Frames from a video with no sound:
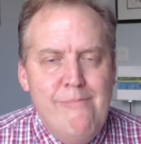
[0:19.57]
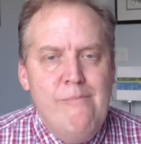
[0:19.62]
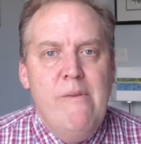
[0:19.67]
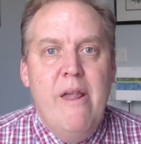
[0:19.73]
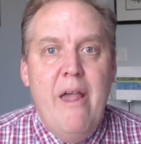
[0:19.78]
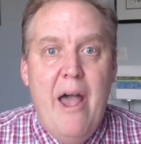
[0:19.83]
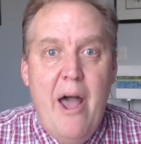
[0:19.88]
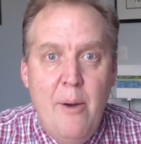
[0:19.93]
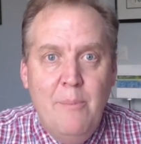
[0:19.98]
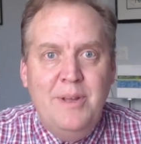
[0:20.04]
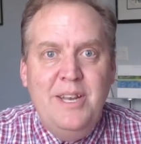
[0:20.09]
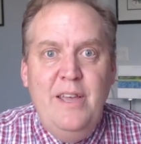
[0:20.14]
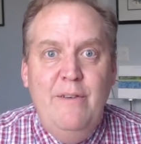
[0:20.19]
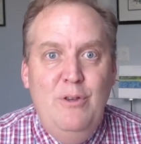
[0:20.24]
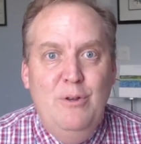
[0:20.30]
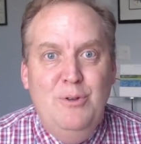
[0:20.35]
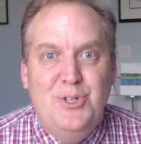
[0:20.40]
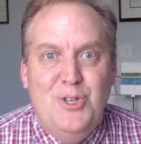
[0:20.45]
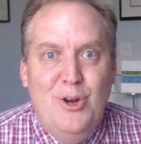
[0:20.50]
How many of you
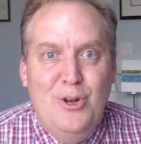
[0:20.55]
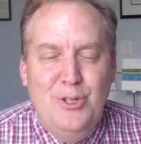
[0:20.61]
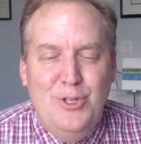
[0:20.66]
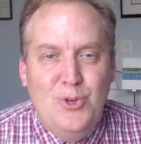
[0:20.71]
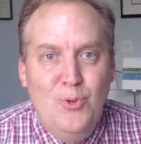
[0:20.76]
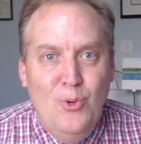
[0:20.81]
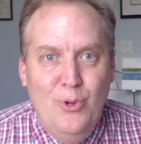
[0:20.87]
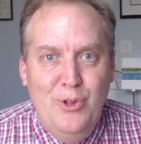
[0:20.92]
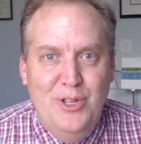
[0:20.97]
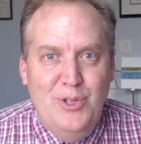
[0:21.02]
started school this